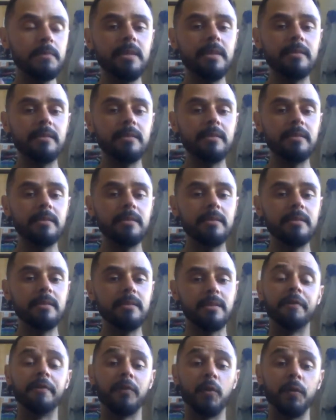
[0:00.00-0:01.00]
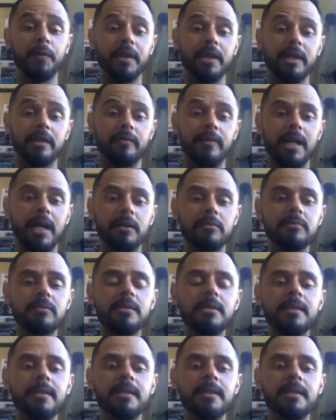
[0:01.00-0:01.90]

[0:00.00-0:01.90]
The sun will be floating around.